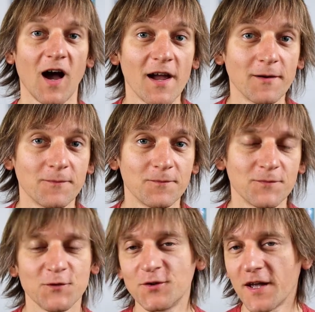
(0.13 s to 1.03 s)
Hi,
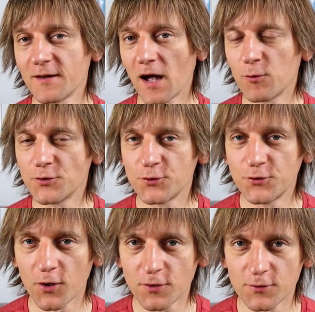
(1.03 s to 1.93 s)
today I want to
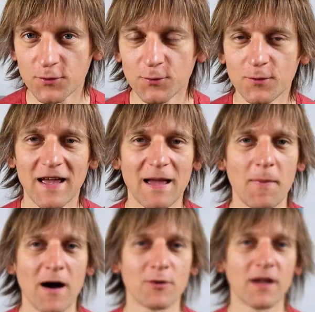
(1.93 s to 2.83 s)
talk to you
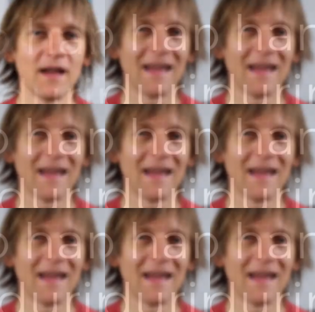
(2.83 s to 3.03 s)
about